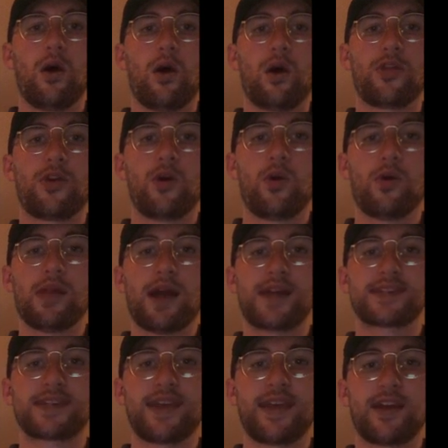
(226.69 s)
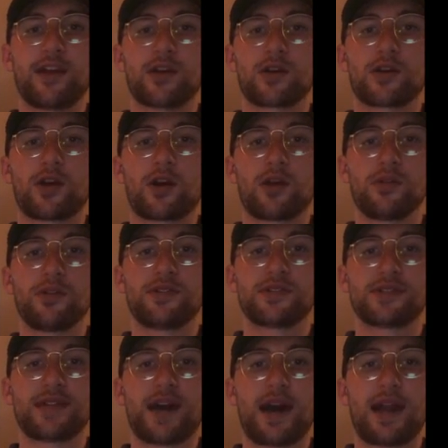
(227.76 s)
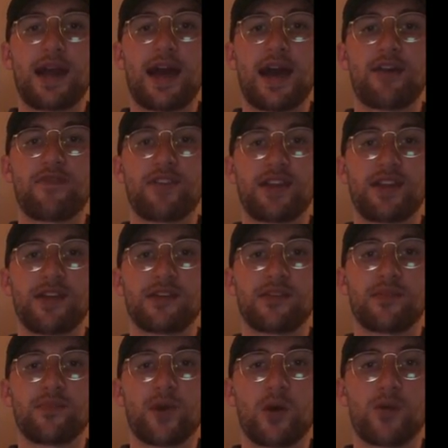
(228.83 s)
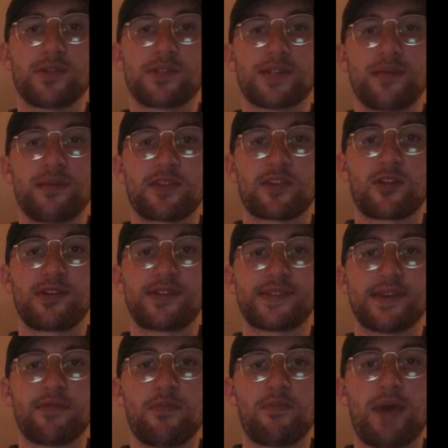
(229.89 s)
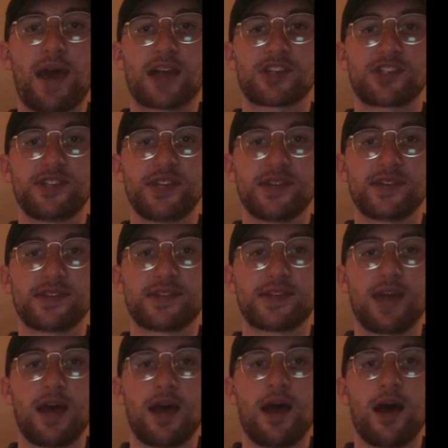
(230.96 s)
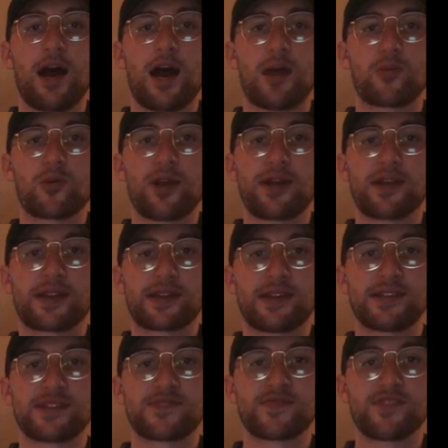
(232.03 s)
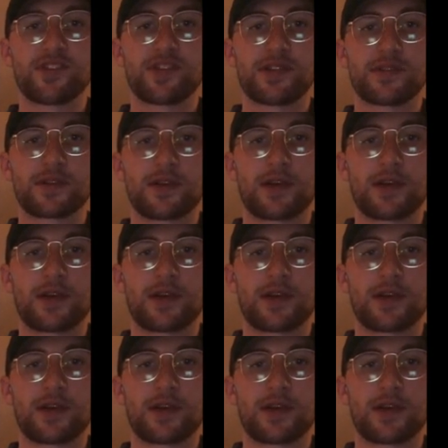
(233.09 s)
Although Alaska Air currently does not have any of the Boeing 737 MAX jets operating in its fleet,